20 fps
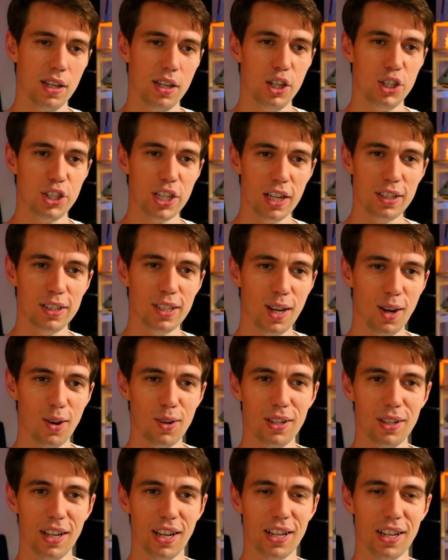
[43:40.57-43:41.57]

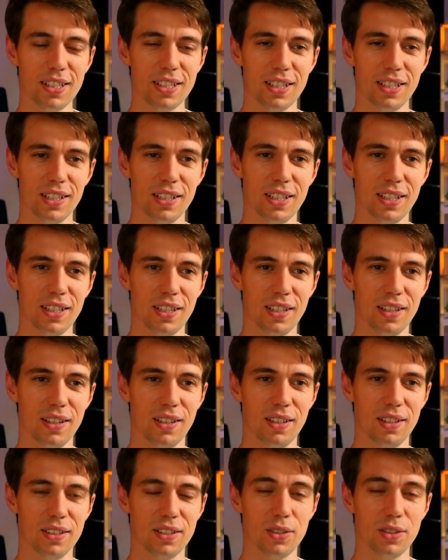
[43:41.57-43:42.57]
shutdown until
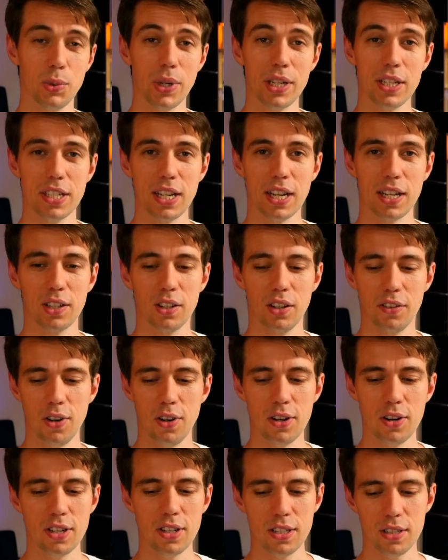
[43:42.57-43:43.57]
the 22nd of
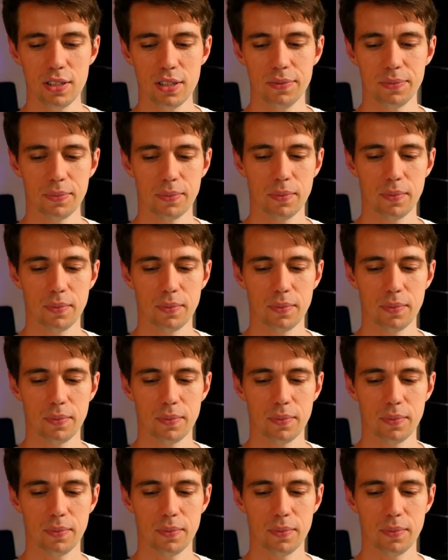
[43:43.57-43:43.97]
August.